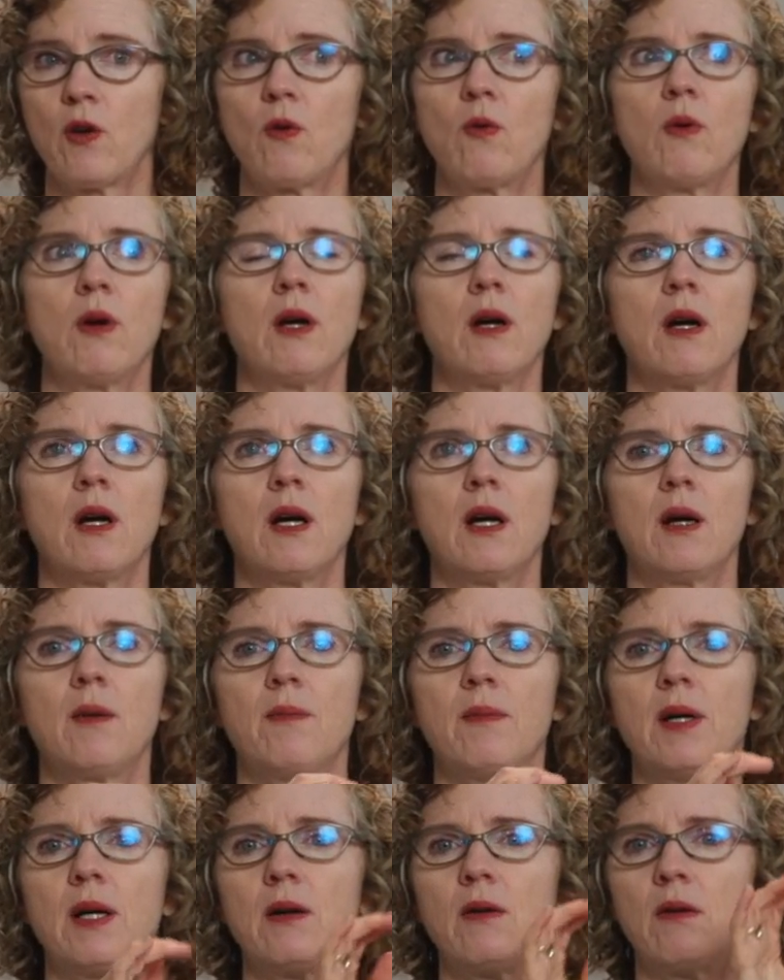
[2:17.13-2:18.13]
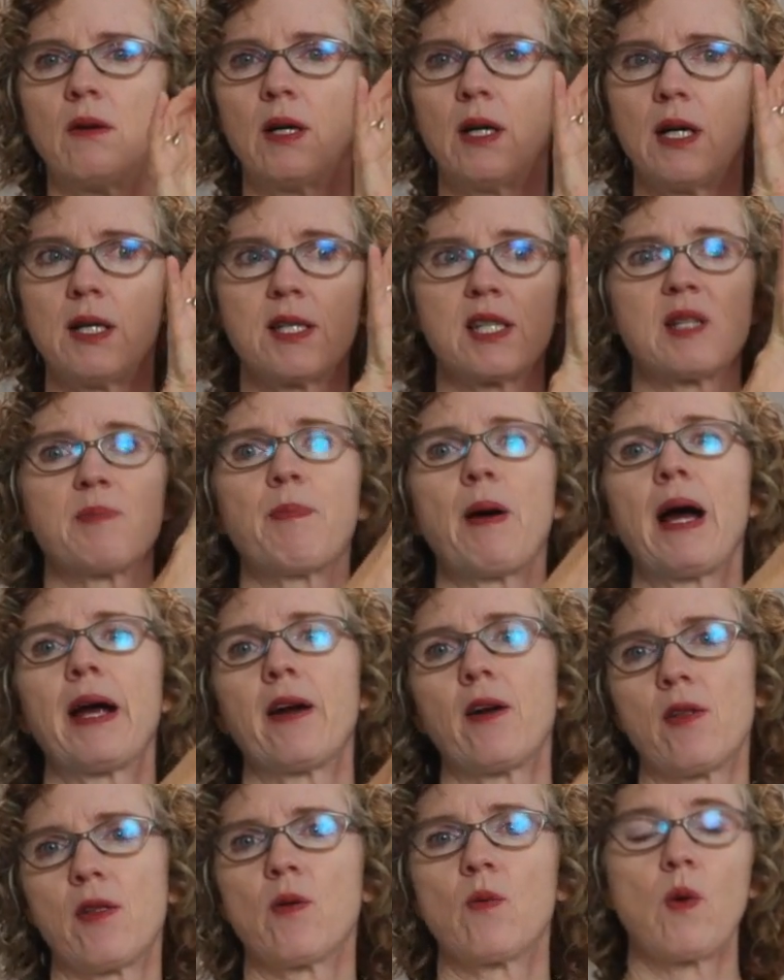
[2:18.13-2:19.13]
you
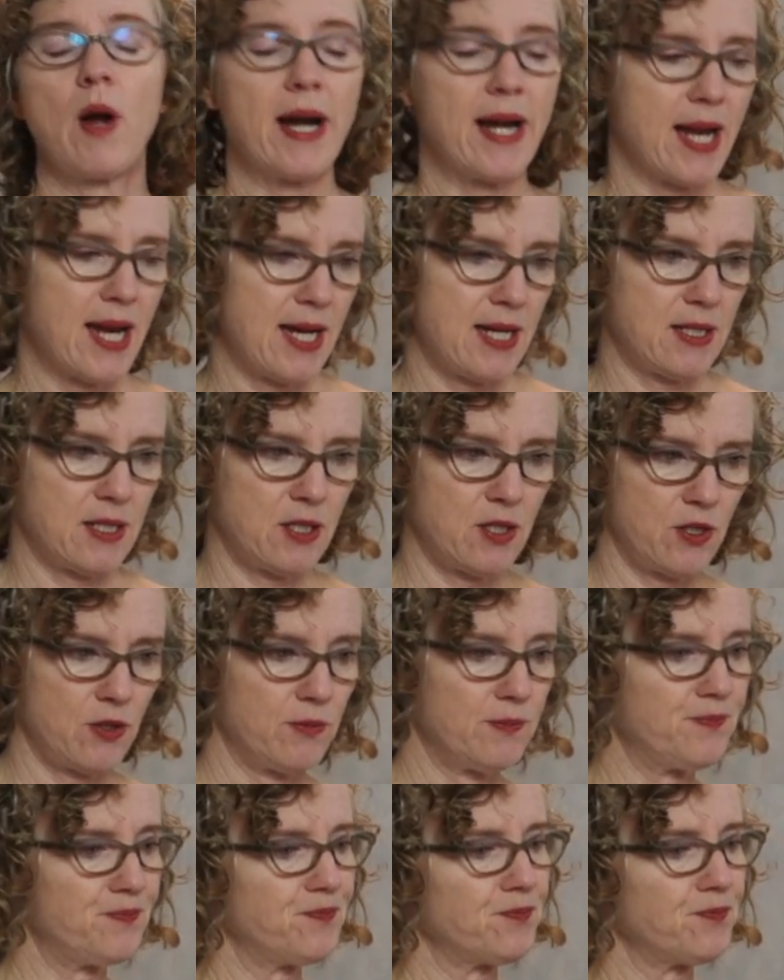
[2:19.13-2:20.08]
aspire the right hand to do.